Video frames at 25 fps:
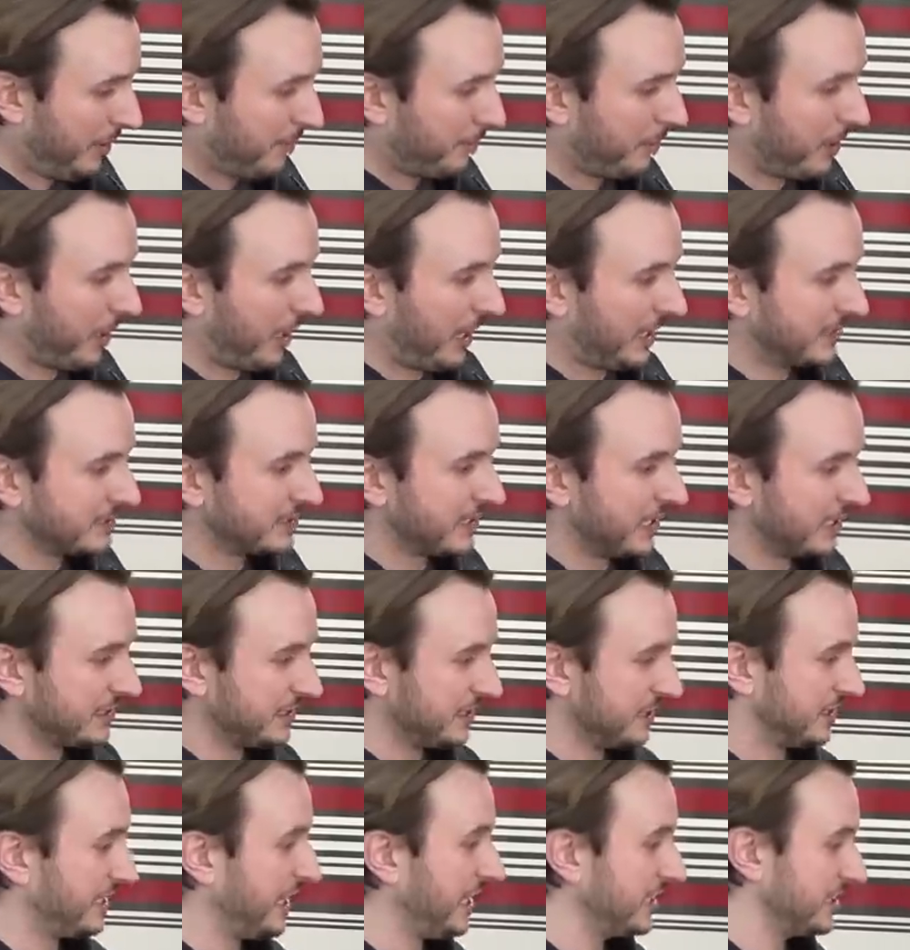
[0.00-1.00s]
But as as
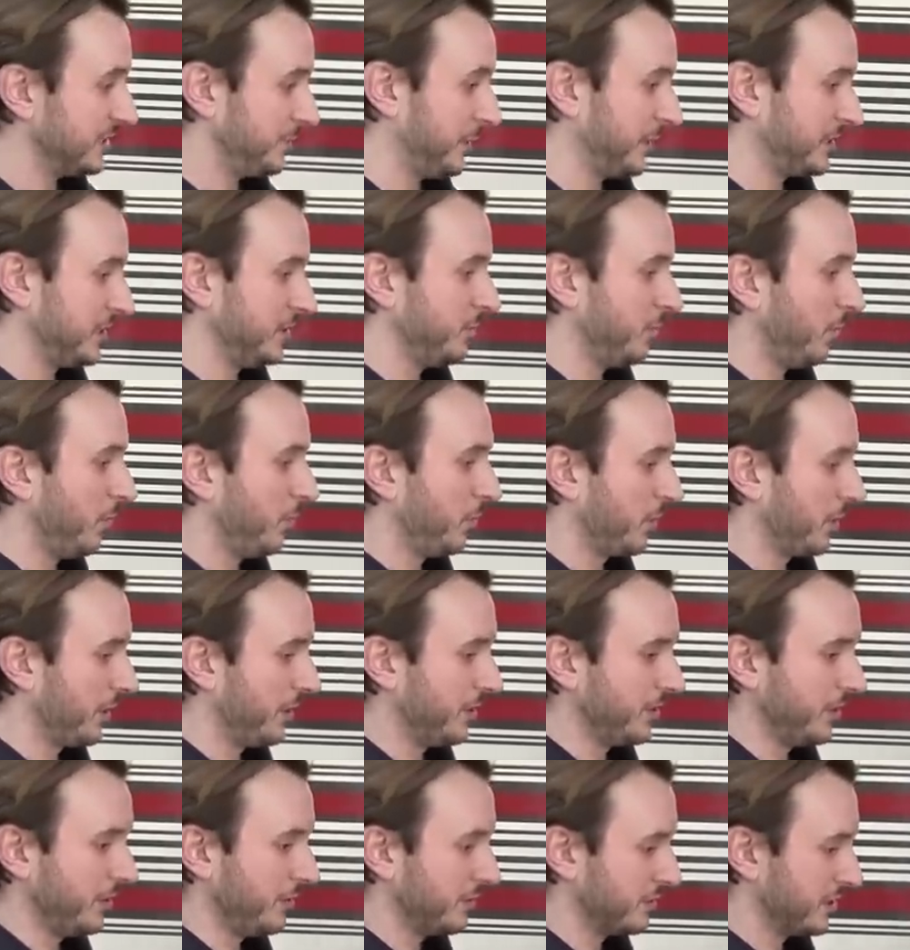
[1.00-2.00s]
it stands, basically what we're going
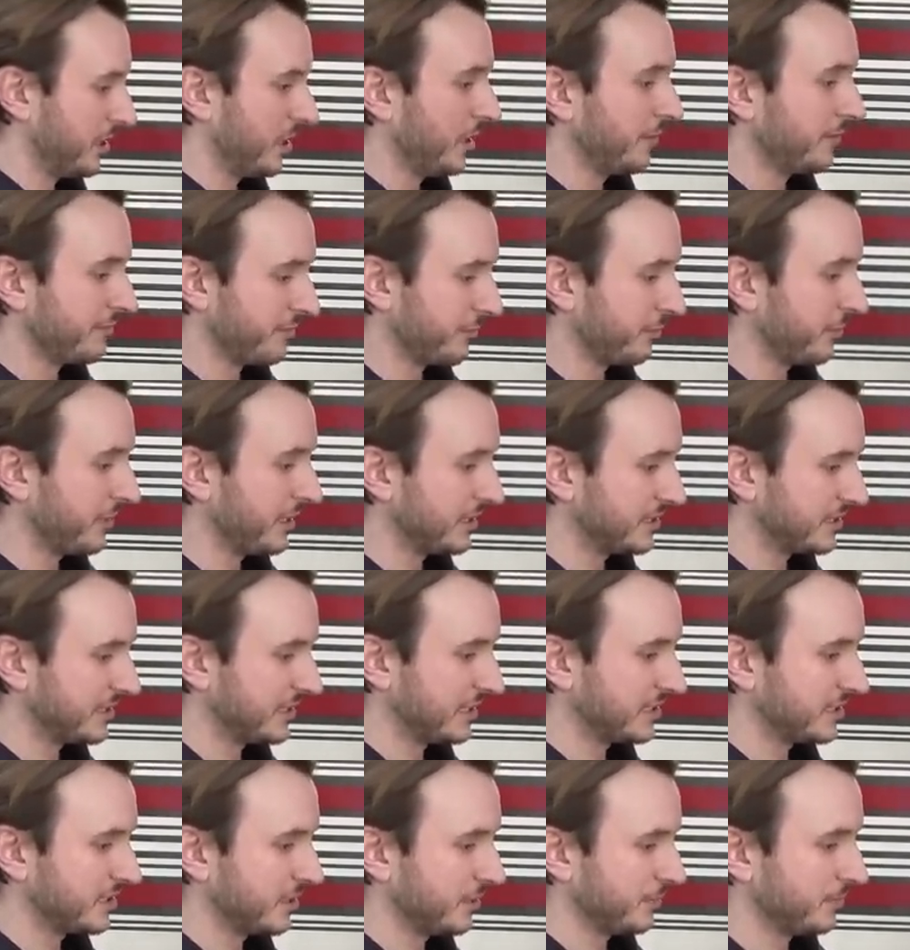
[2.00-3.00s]
to do is learn from this
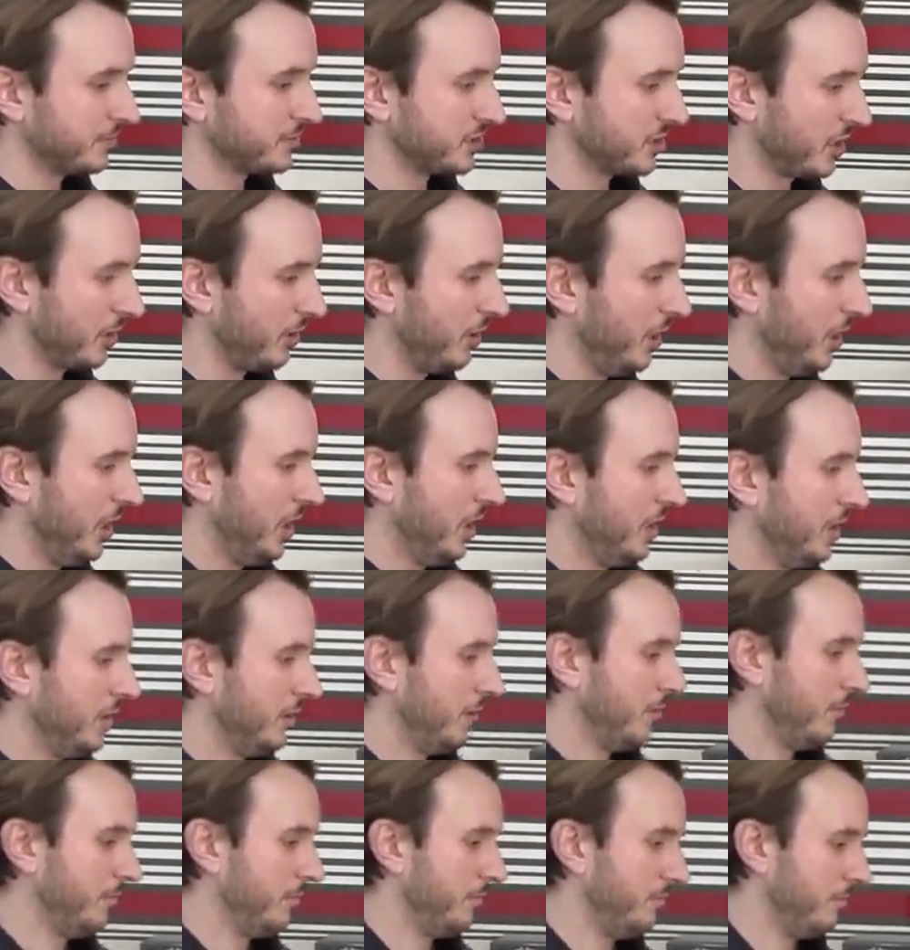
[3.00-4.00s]
system. So
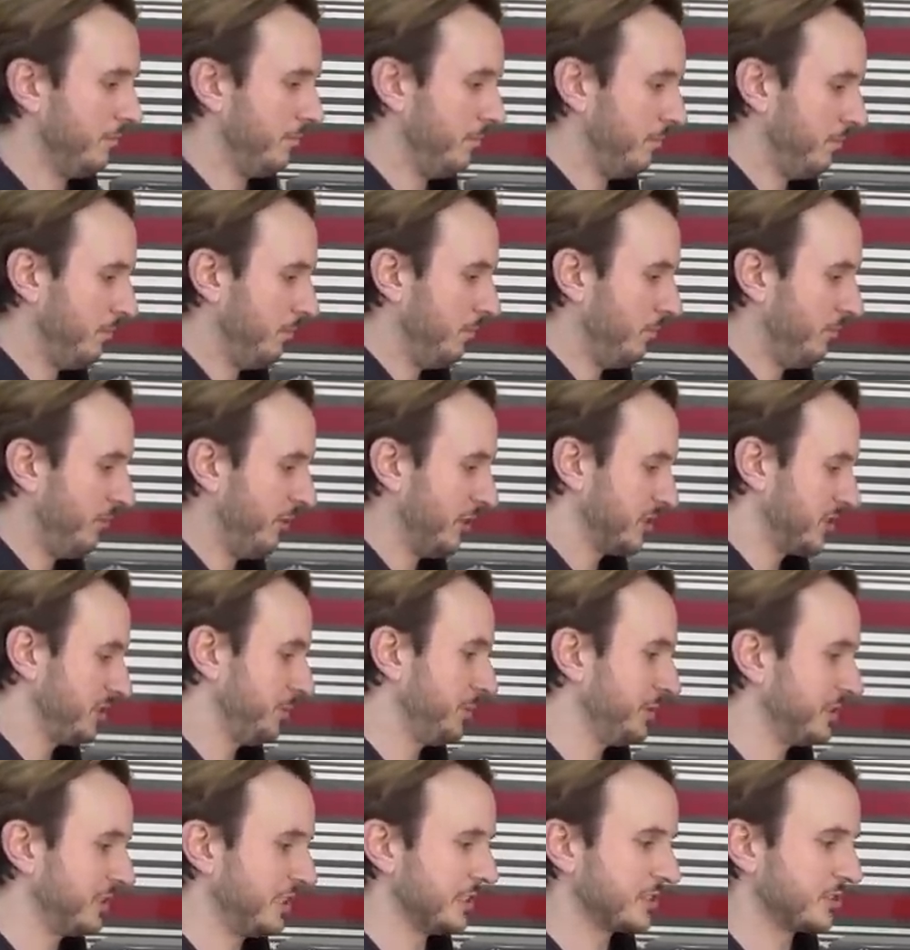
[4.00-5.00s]
firstly,
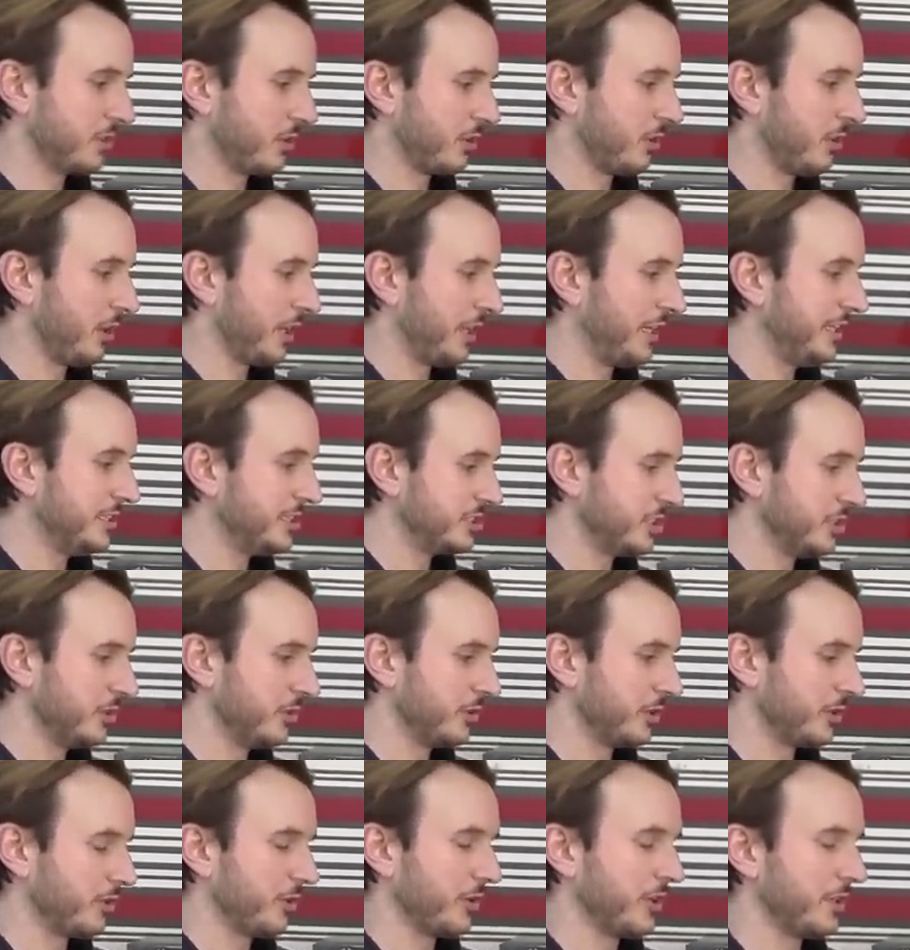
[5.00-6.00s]
we can see it's got a lot of heat
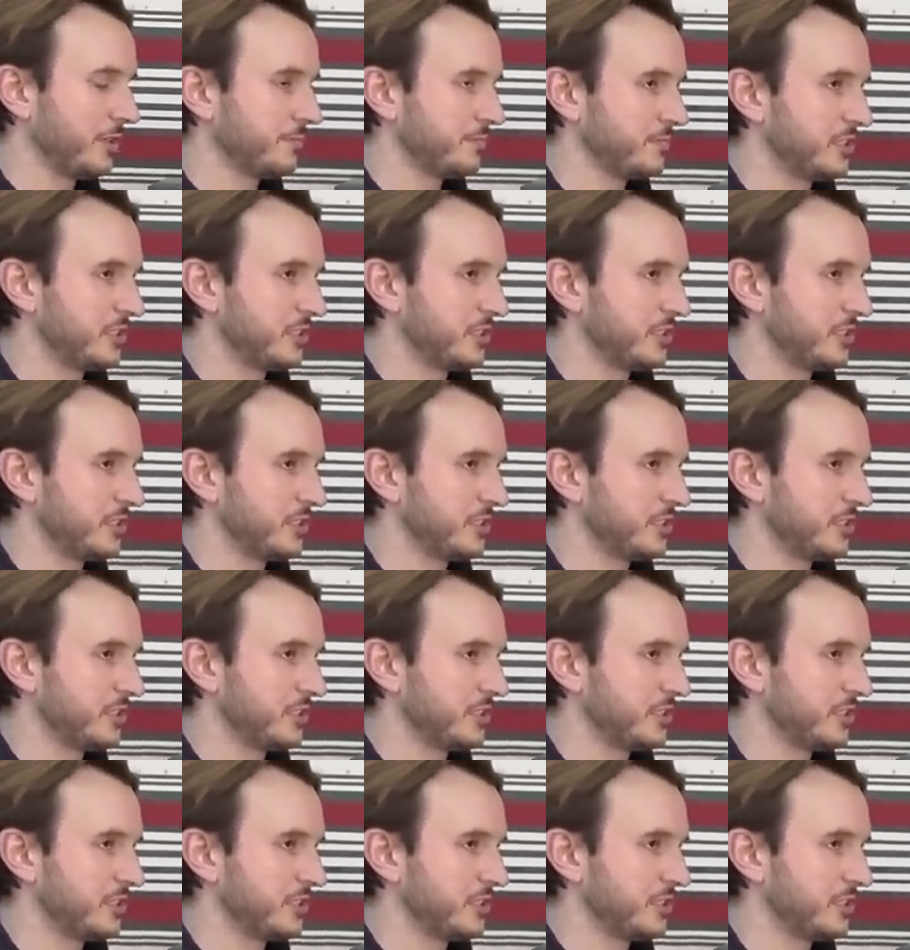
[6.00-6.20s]
shielding on it.